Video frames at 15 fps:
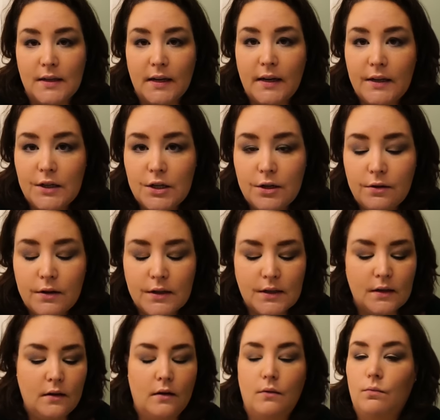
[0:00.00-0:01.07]
I need to do this
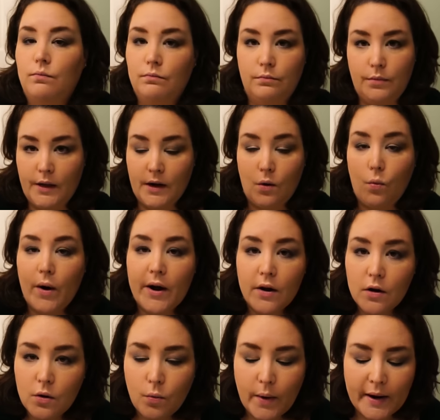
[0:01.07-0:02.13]
uh, in a wear
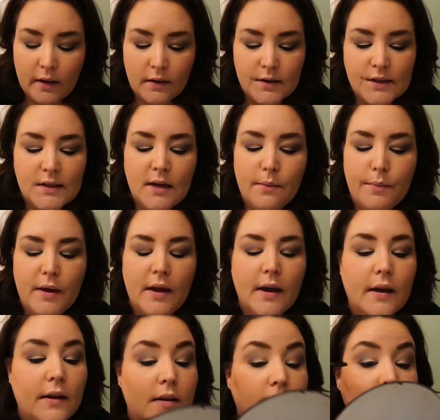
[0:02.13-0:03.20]
it or waitlist it
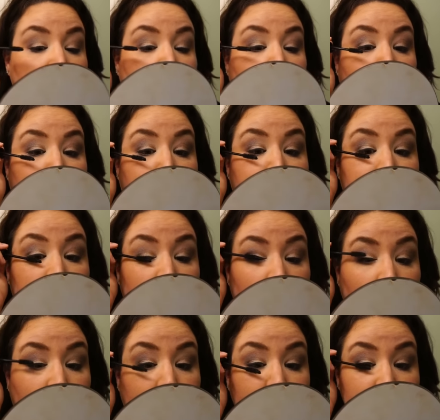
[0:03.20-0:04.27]
because um,
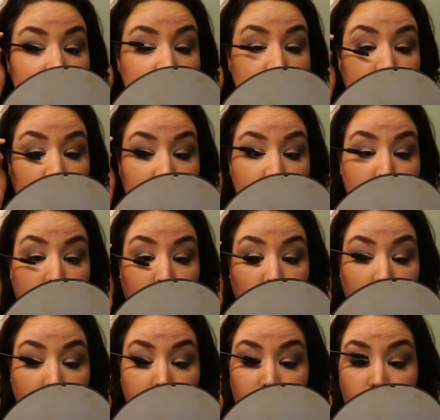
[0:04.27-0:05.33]
I accidentally
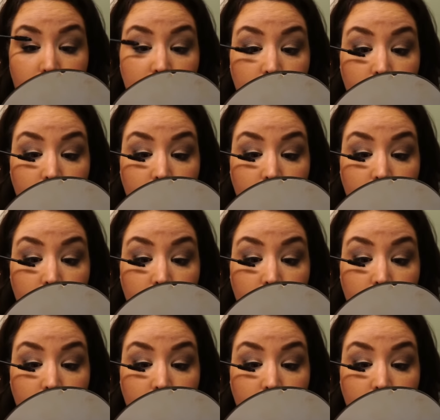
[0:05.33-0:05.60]
bought